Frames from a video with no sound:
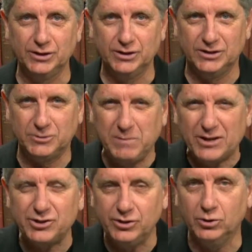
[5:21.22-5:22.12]

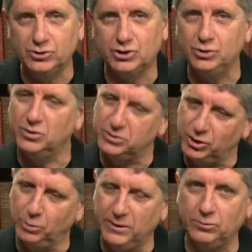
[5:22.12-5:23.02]
especially those two, and a
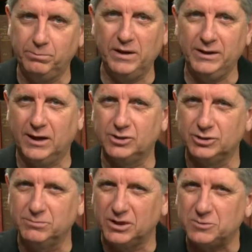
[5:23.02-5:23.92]
little bit with Ben
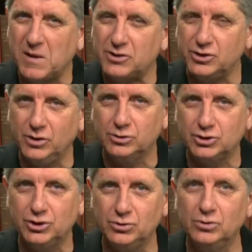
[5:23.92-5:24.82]
Carson, but especially those
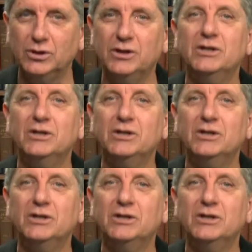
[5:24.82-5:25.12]
two